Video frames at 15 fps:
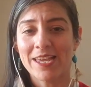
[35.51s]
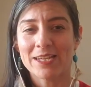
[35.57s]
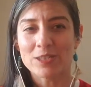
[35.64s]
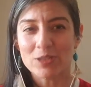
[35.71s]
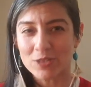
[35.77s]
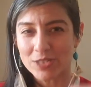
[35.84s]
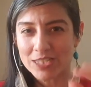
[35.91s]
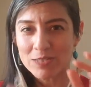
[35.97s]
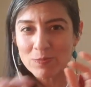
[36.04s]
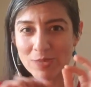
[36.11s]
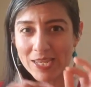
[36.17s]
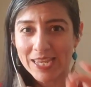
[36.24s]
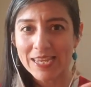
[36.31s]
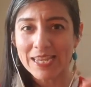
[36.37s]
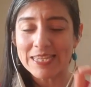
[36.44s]
just
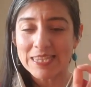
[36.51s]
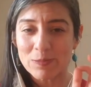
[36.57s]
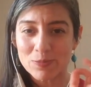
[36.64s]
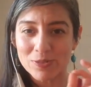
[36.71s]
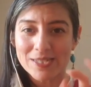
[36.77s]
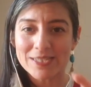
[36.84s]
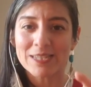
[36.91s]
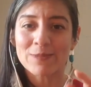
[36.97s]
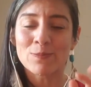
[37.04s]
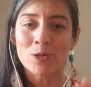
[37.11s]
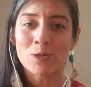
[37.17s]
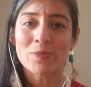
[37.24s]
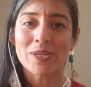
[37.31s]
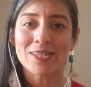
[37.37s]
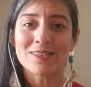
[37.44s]
be in the present
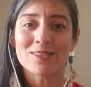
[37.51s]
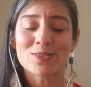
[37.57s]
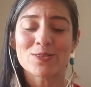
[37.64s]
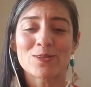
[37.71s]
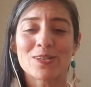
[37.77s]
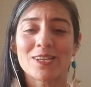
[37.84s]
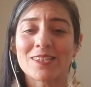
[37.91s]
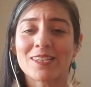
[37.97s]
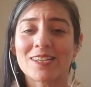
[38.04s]
moment, to